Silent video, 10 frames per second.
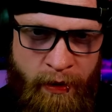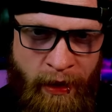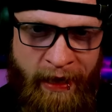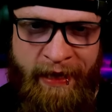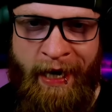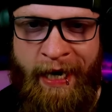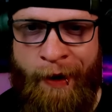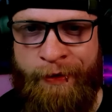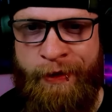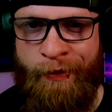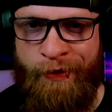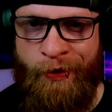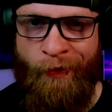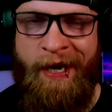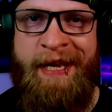Like, that character looked
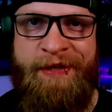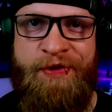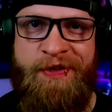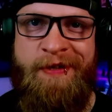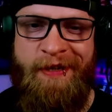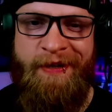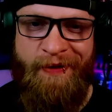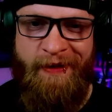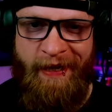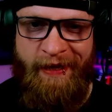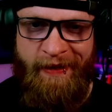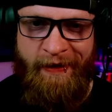crazed, you know, there.